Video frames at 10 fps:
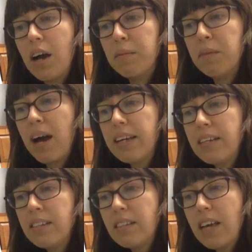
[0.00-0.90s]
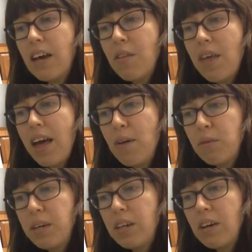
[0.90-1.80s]
I can tell that
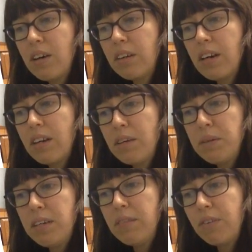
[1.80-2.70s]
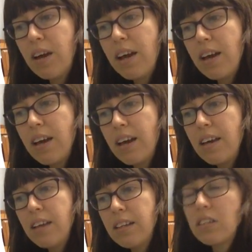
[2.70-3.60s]
we are gonna be
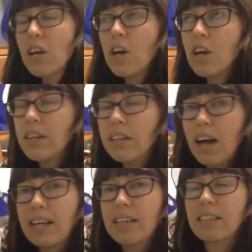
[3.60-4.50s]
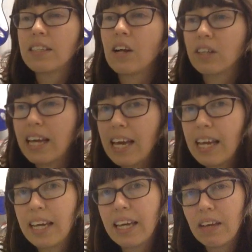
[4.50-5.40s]
friends. Not necessarily
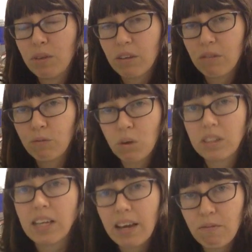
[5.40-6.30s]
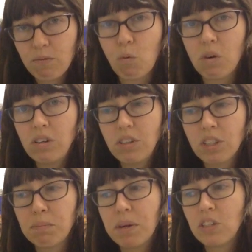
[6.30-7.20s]
hitting it with a forte
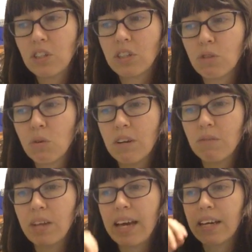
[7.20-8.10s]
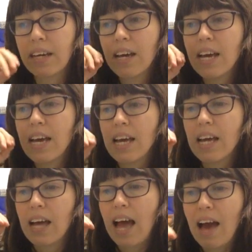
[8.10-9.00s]
force, but just sort of like
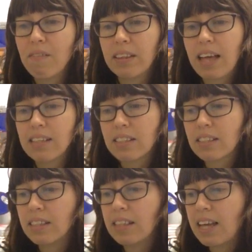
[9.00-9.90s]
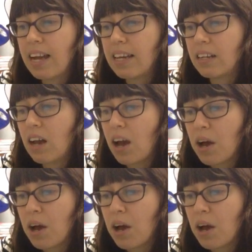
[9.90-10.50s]
having that slight,